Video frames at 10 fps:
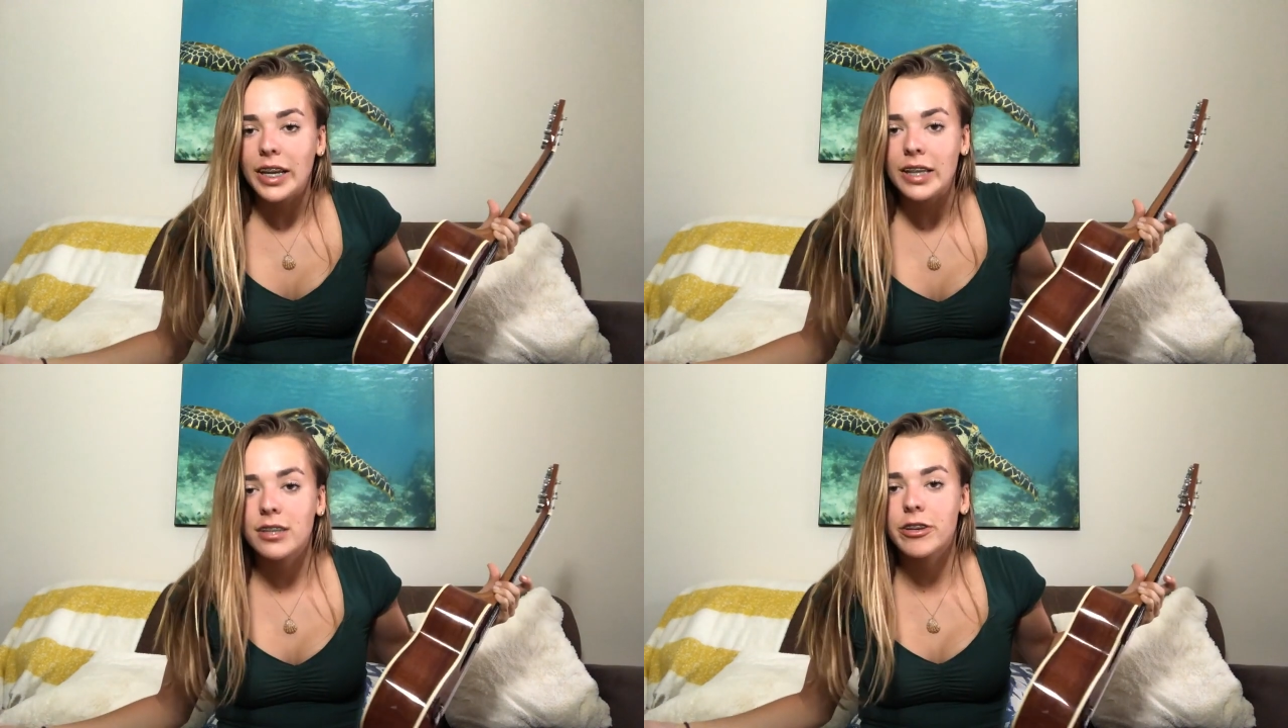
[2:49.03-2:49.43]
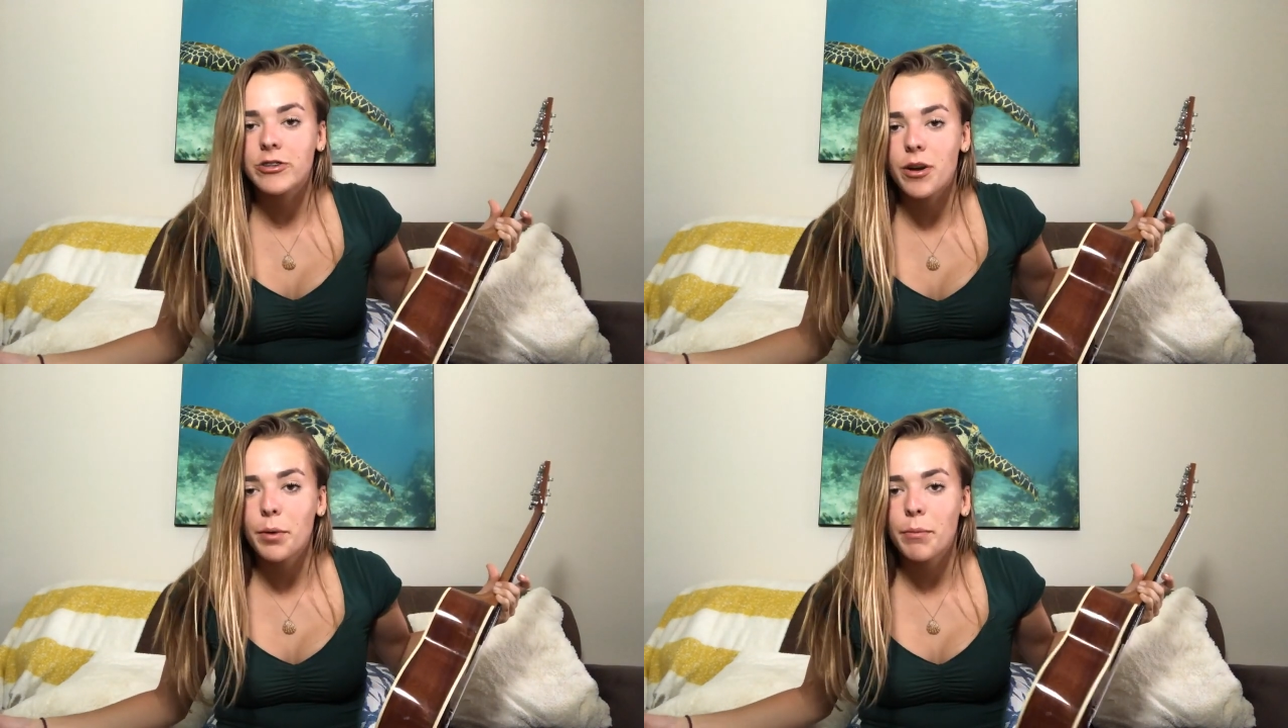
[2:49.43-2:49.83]
easy
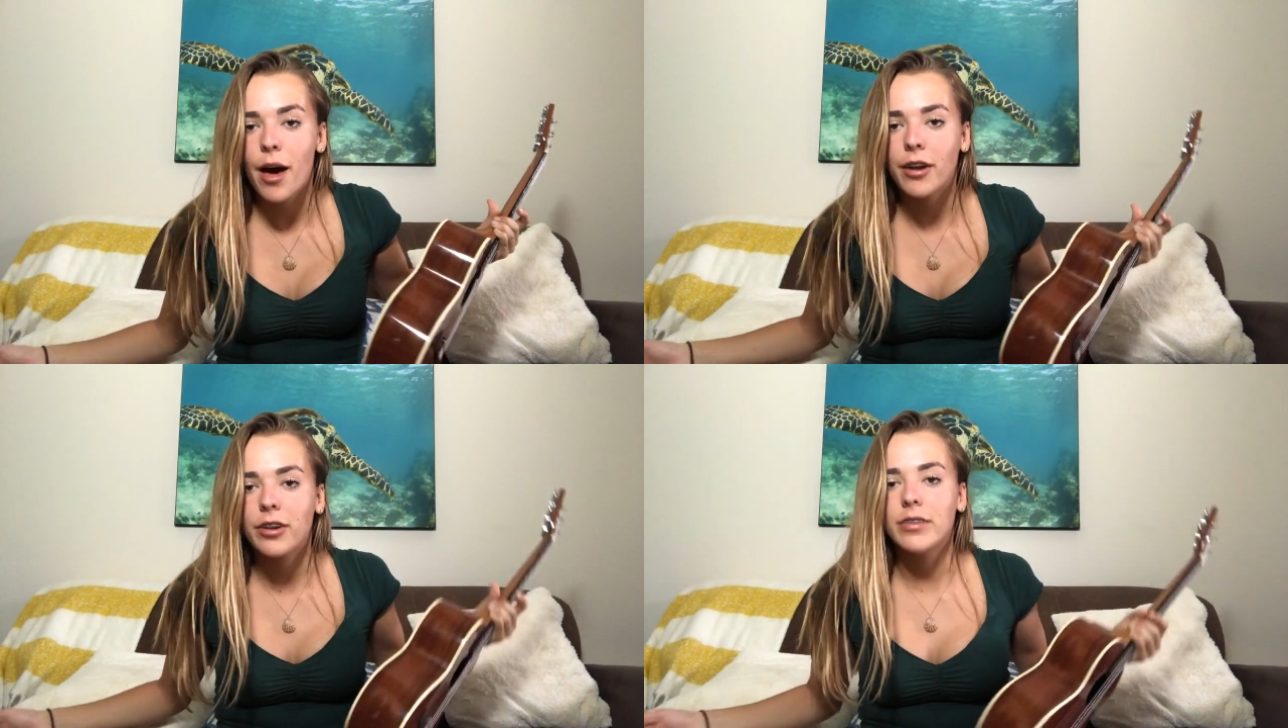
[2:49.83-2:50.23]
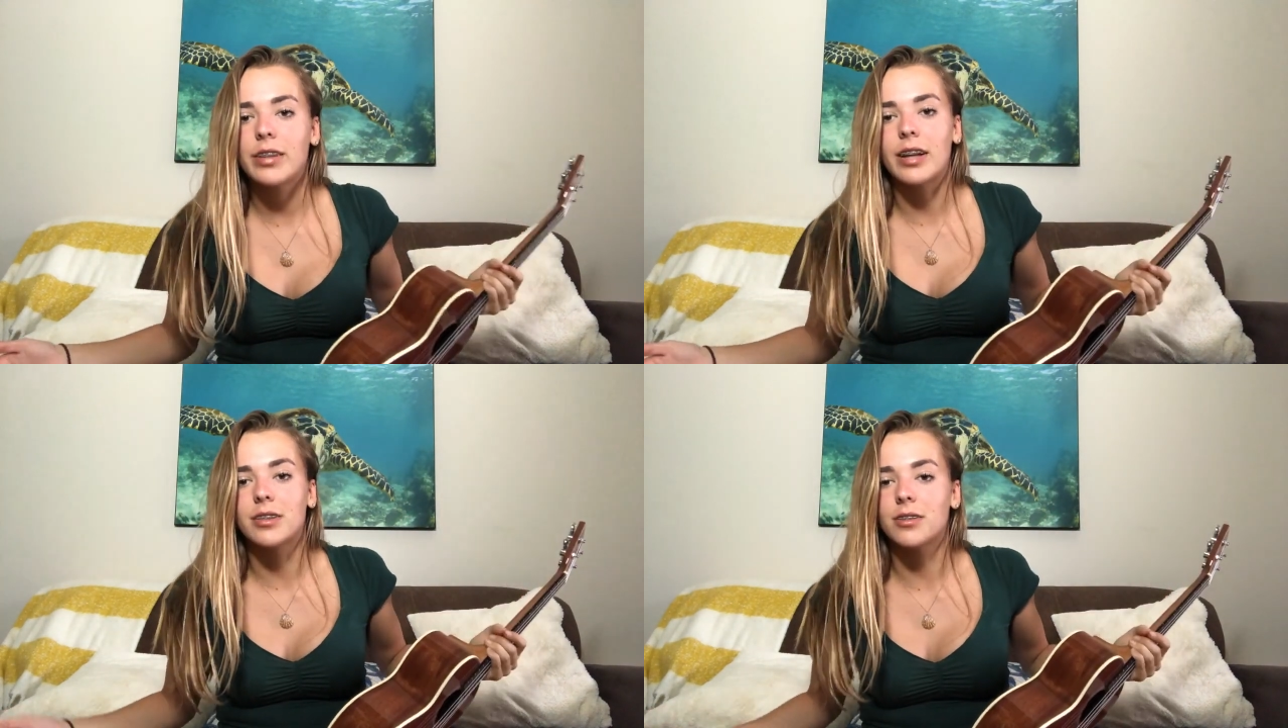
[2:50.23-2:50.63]
strumming pattern
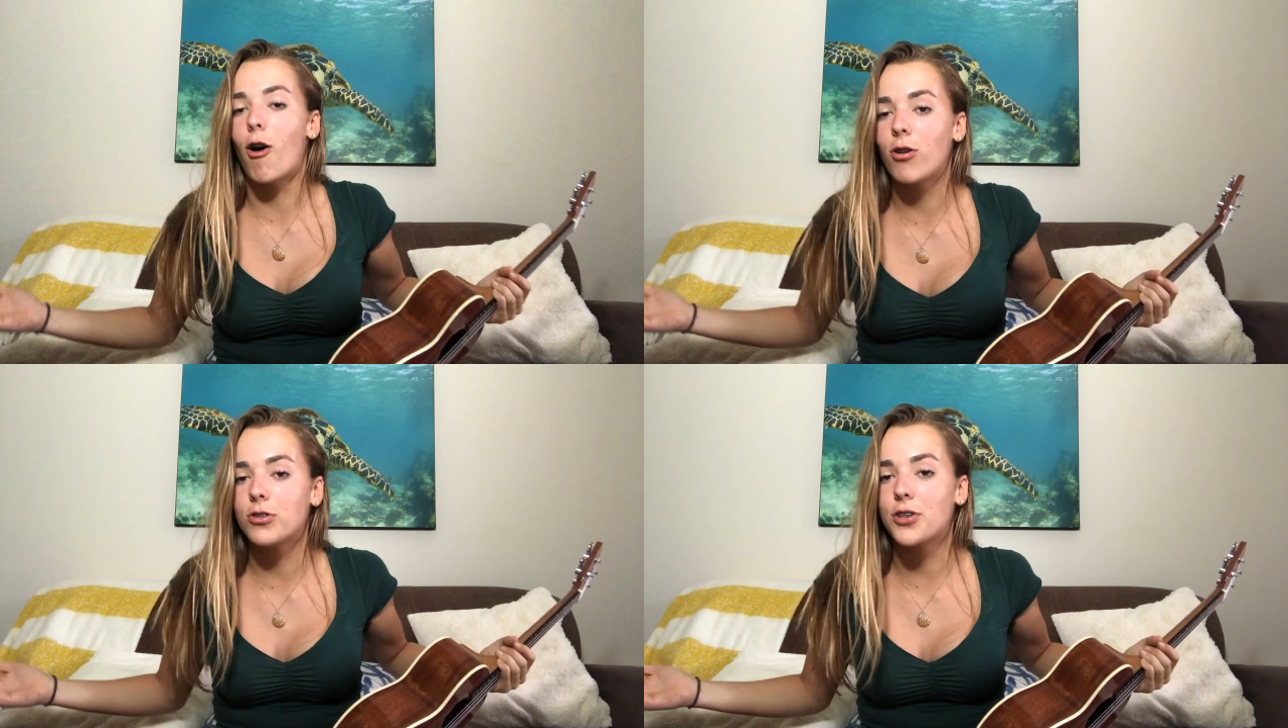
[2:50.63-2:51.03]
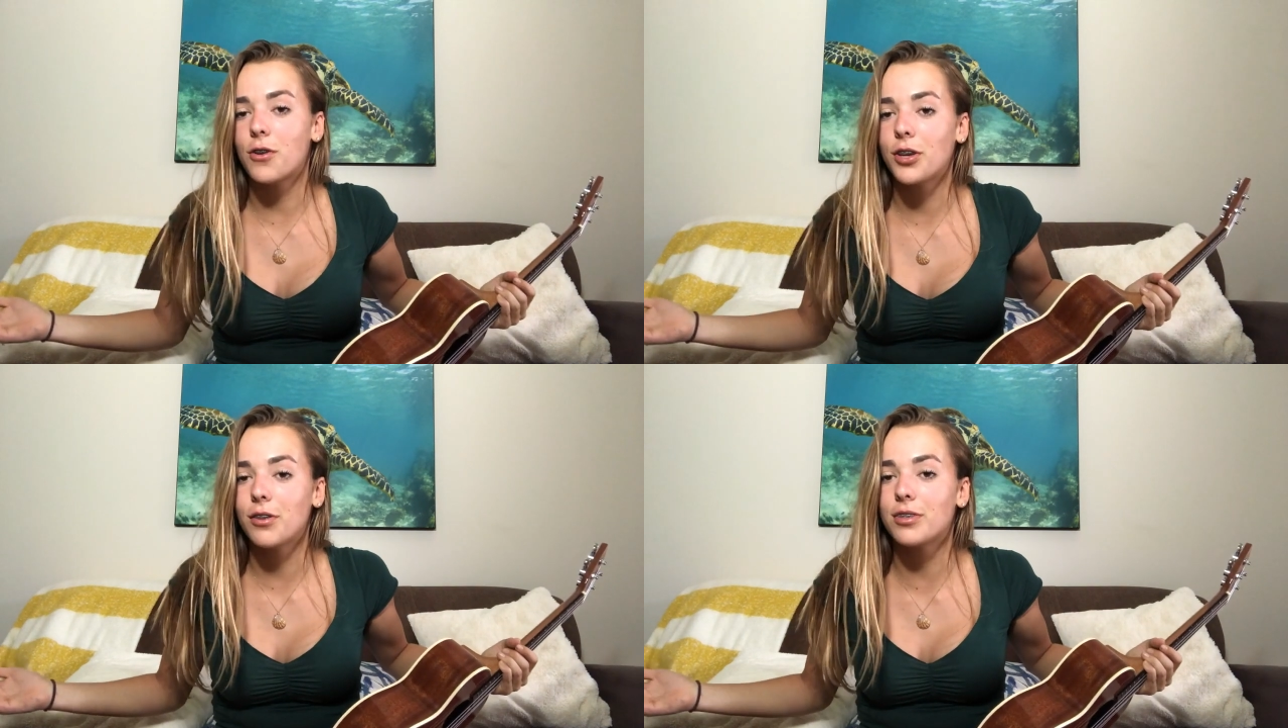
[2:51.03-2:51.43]
that's also
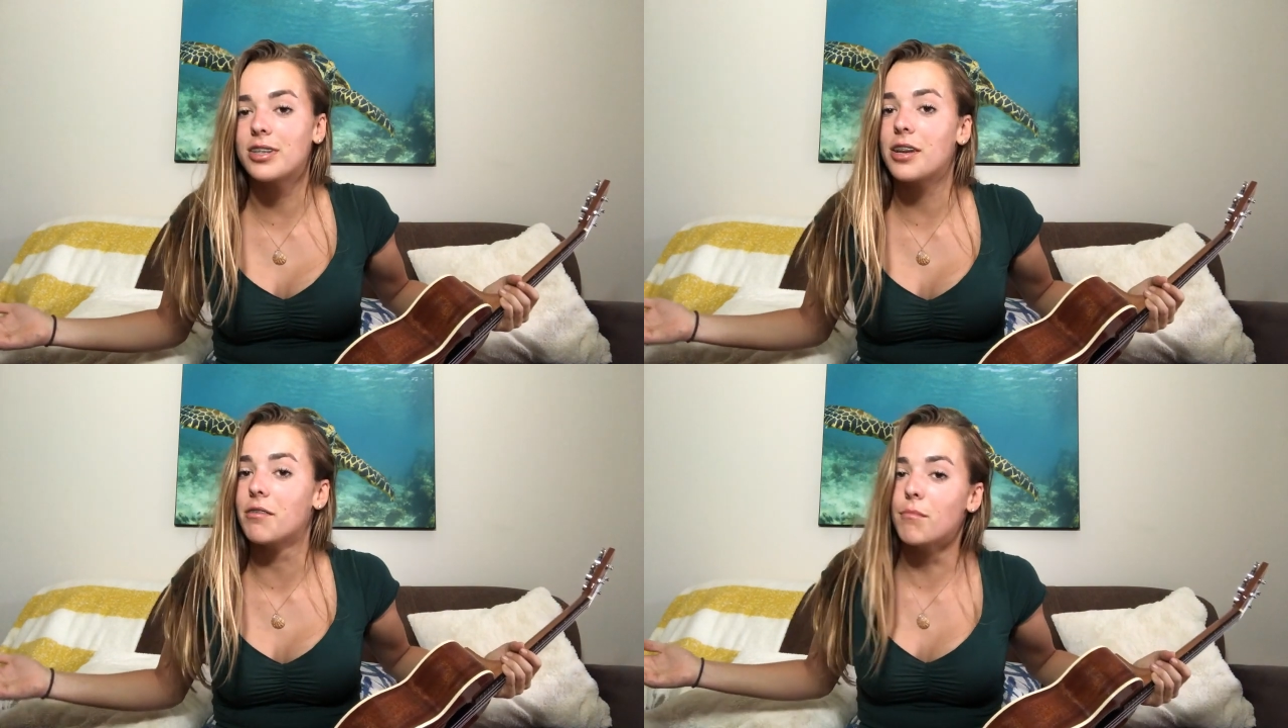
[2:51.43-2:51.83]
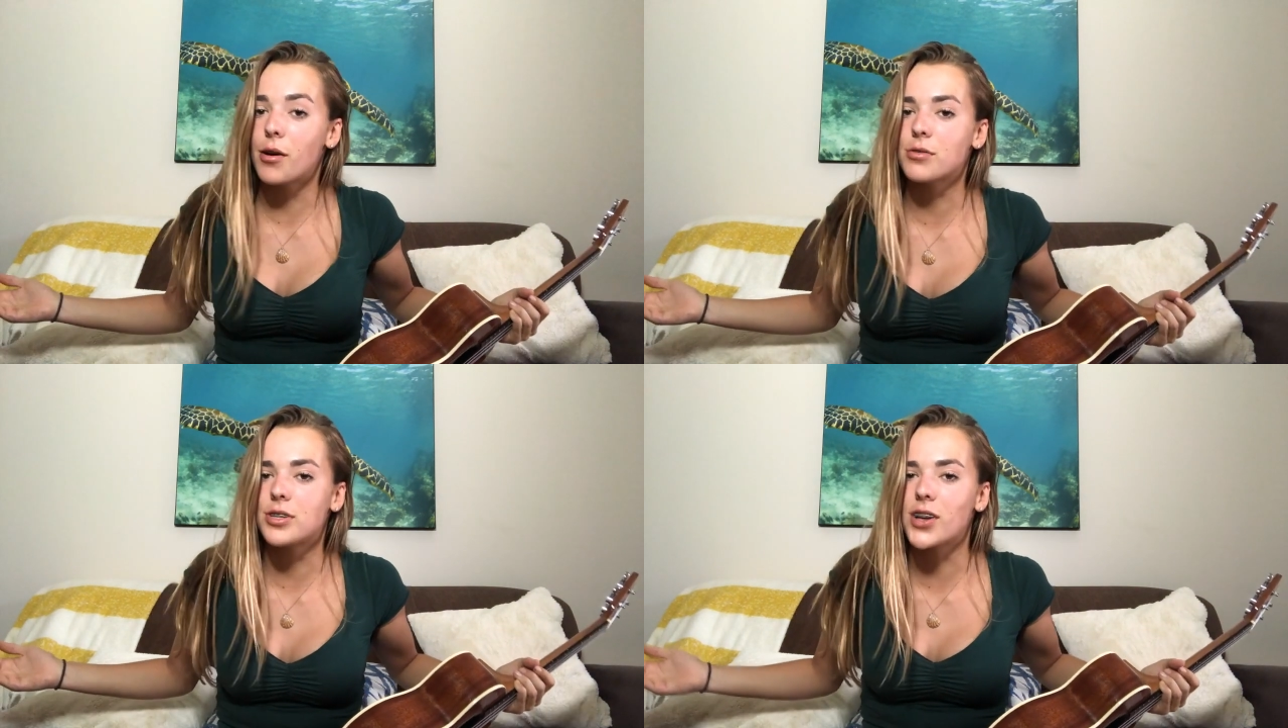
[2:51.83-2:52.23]
used in most